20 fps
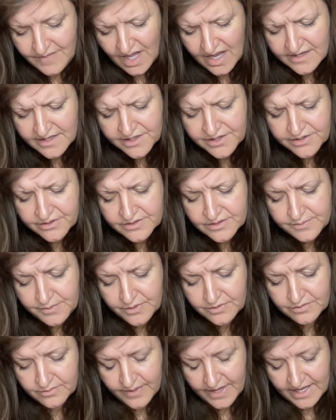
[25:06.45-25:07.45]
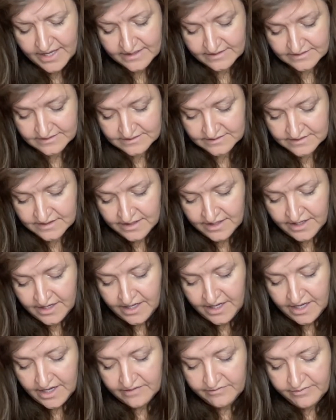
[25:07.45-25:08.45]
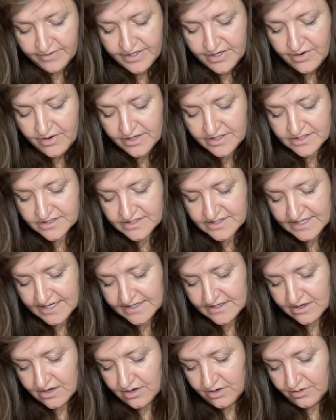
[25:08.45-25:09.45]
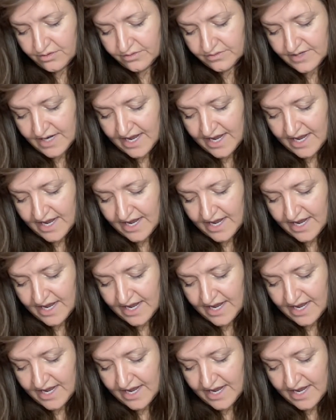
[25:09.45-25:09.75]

And it goes both ways. If we don't understand our own,